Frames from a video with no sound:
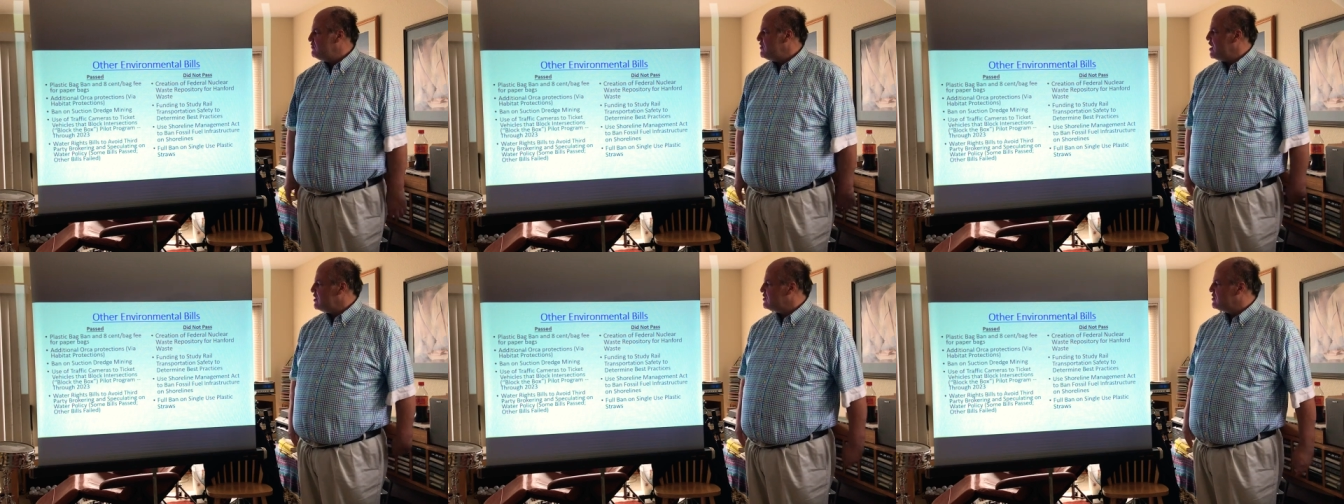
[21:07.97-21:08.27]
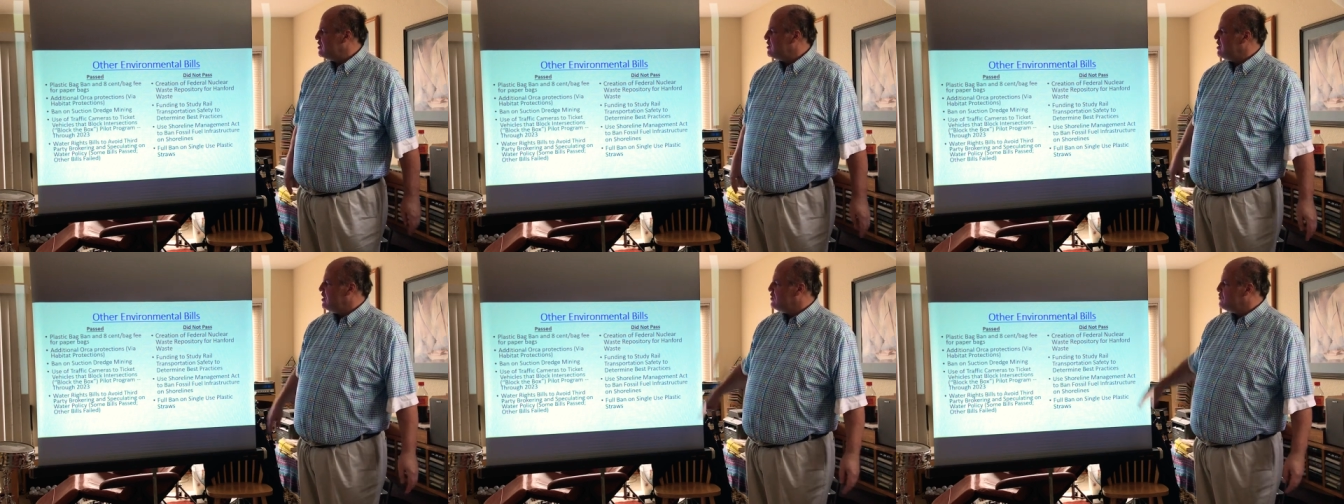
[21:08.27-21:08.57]
a
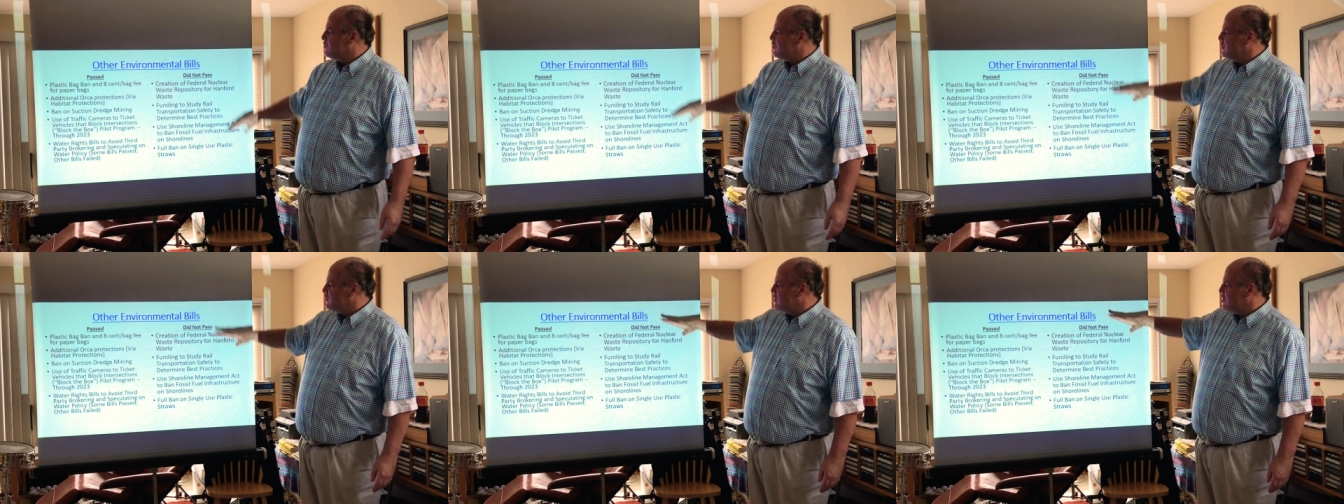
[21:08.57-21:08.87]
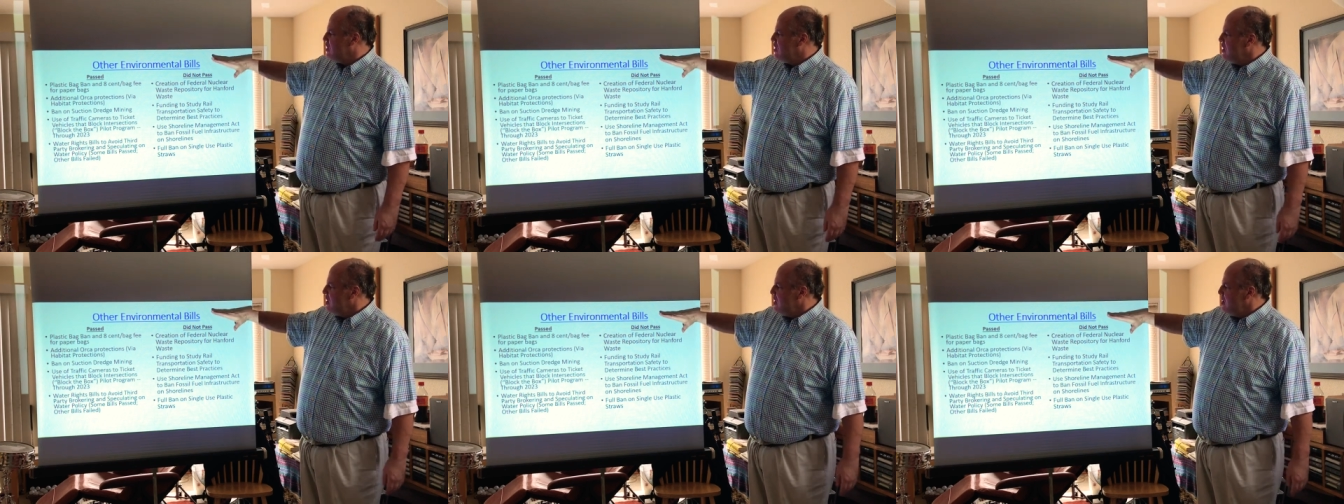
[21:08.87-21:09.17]
vested interest.
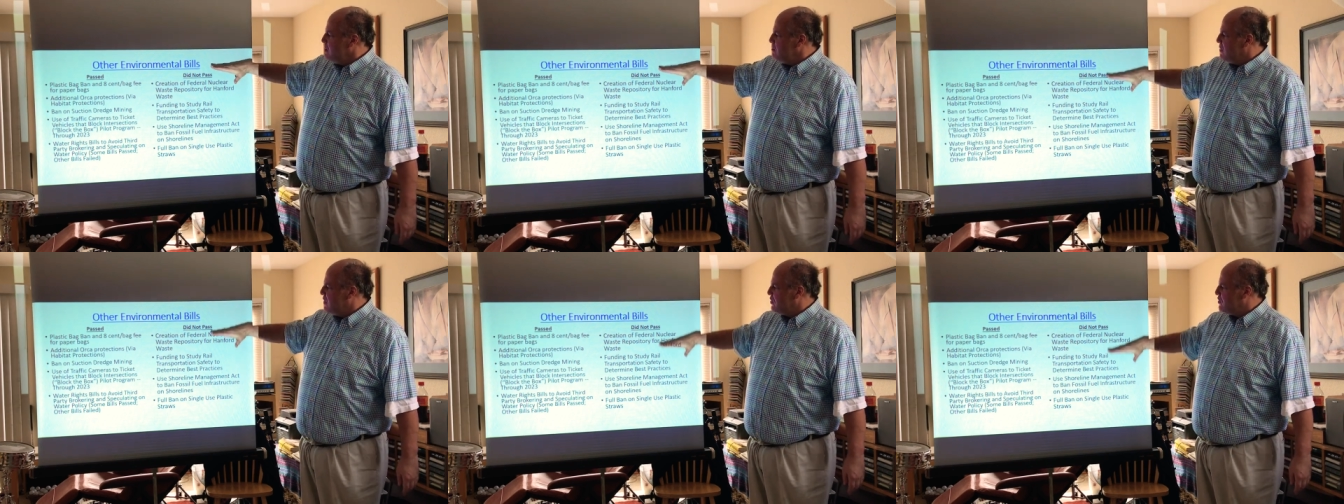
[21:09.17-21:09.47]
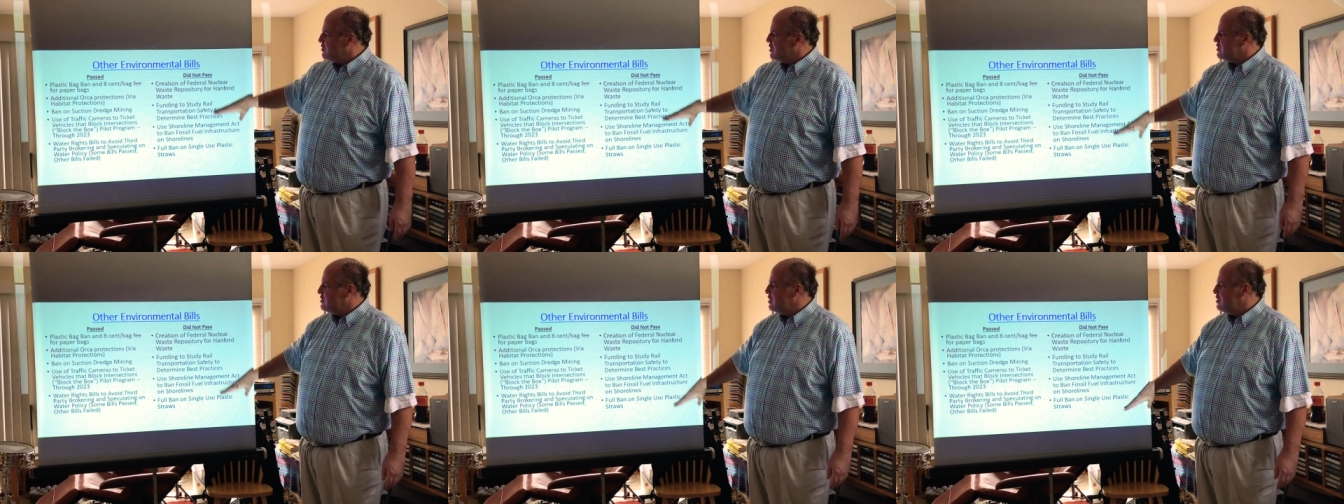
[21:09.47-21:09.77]

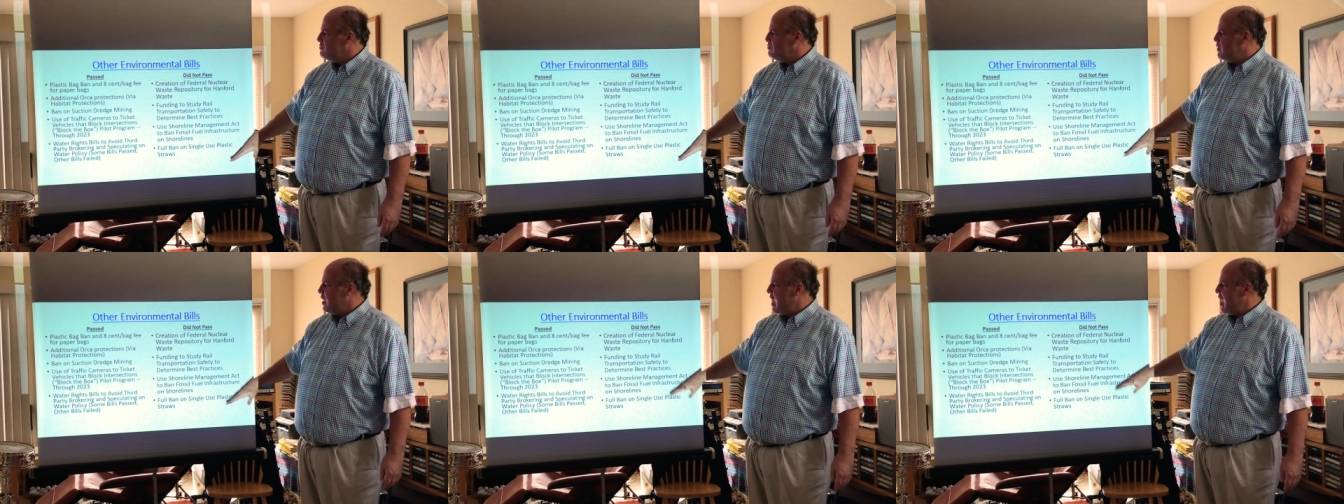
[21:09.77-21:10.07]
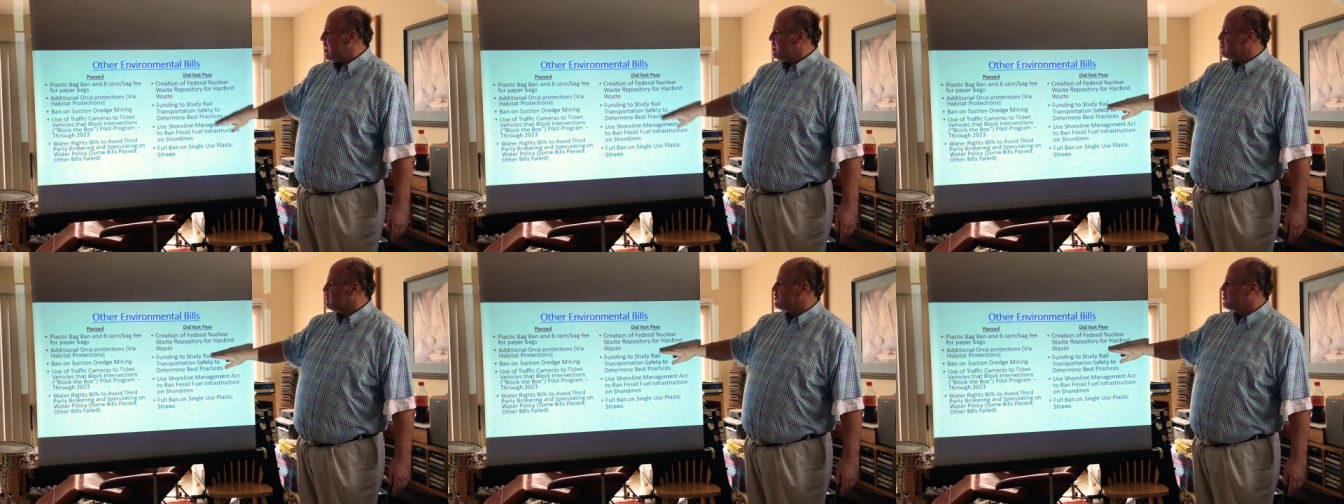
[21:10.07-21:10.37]
Bills that didn't
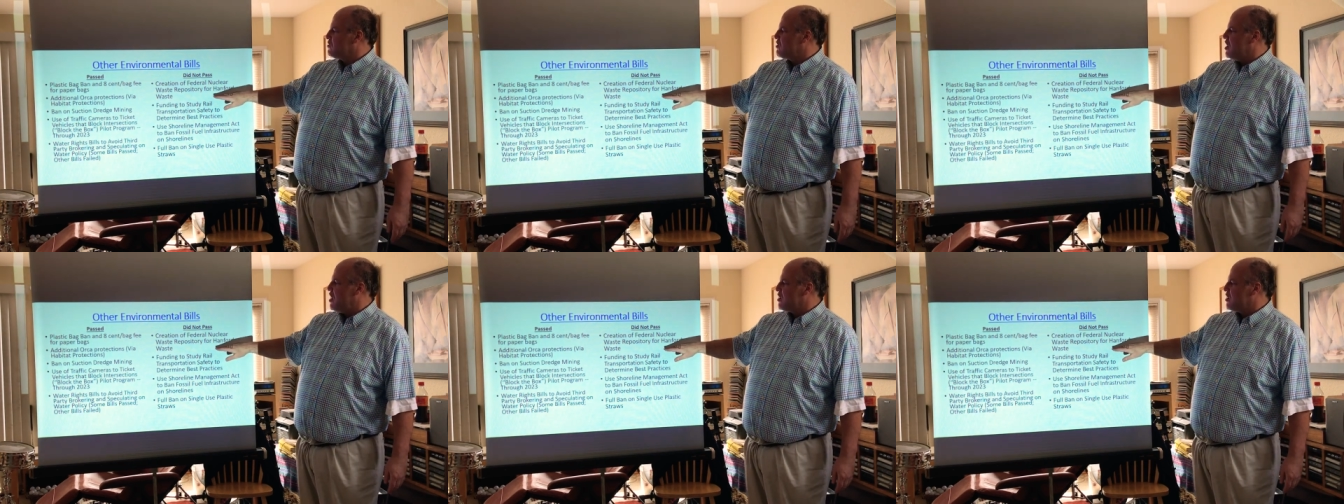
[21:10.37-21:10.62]
pass,